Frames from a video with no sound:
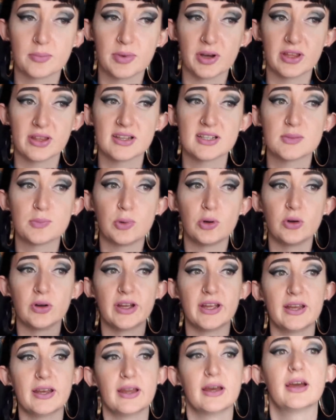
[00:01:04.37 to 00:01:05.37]
by this
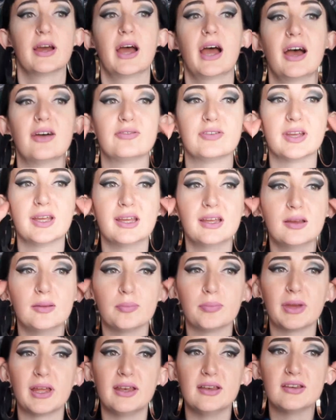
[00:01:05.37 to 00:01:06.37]
point, having
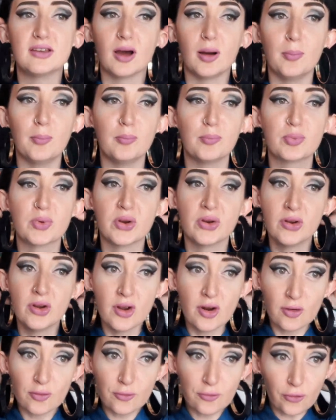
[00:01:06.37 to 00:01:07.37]
been dumped
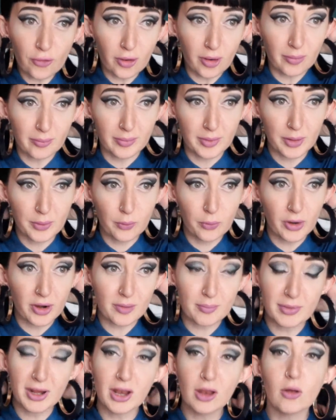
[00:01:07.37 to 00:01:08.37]
from one of
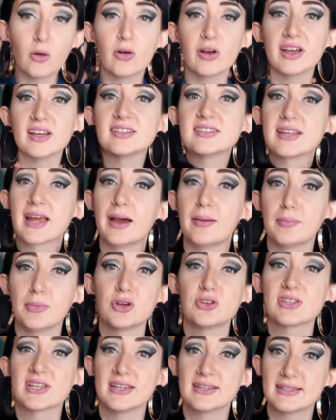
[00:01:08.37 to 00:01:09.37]
my longest and
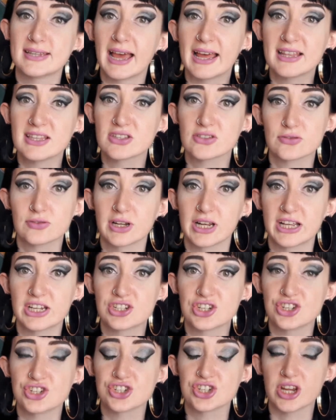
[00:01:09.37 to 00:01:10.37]
most intense
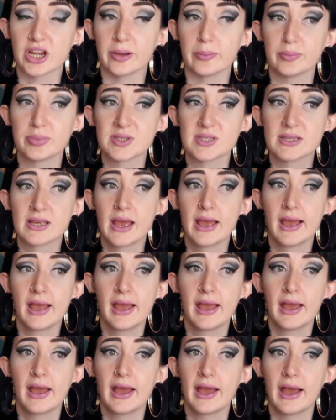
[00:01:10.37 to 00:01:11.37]
relationships,
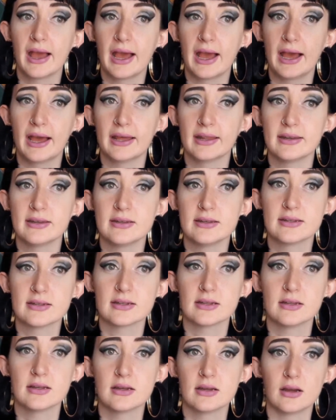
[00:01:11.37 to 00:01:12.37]
and
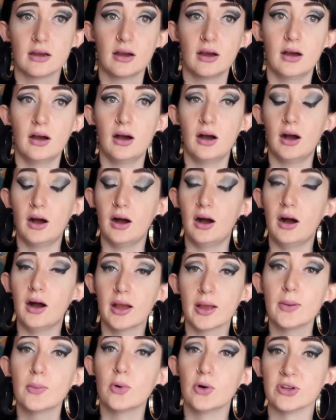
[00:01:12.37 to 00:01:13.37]

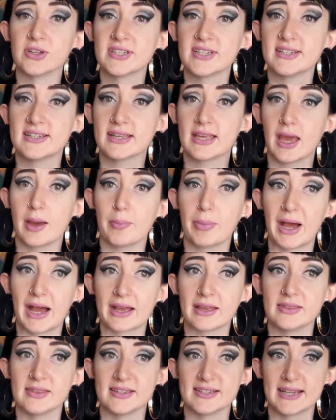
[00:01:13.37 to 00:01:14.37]
I wanted to get back
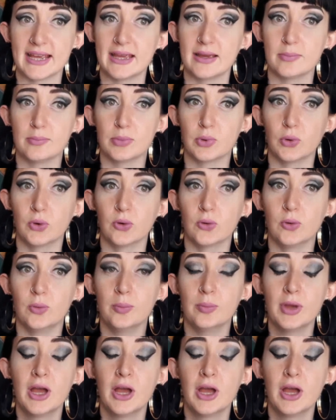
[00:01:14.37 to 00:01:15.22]
in the dating pool.